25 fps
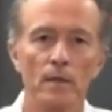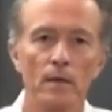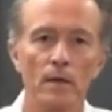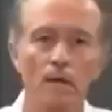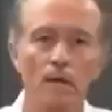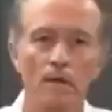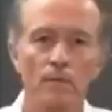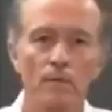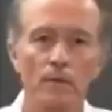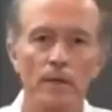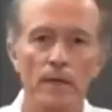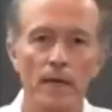
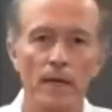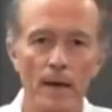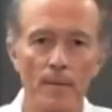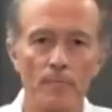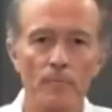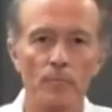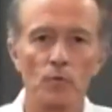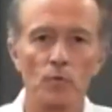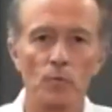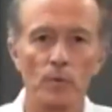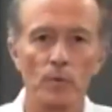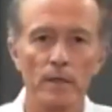
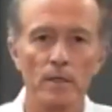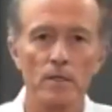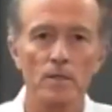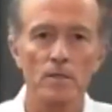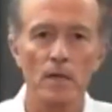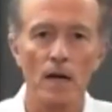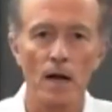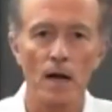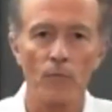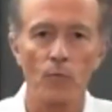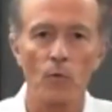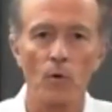M3
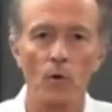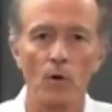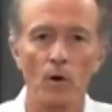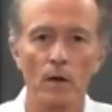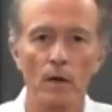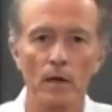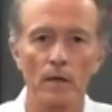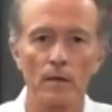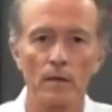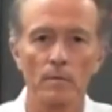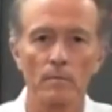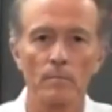software
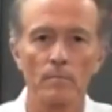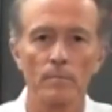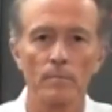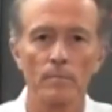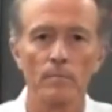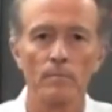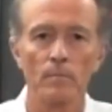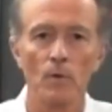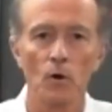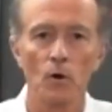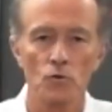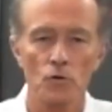and
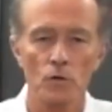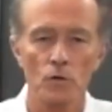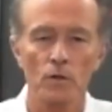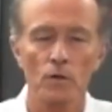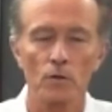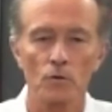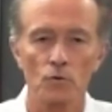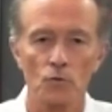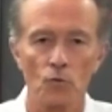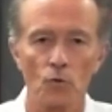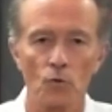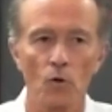motion
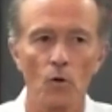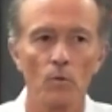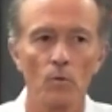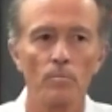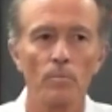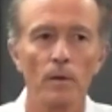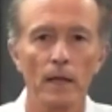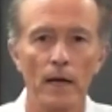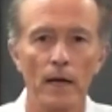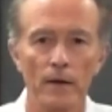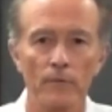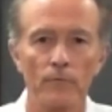control
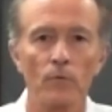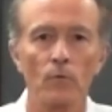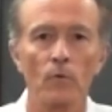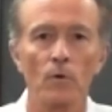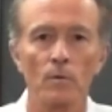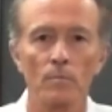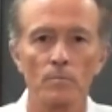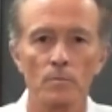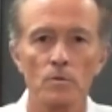platform.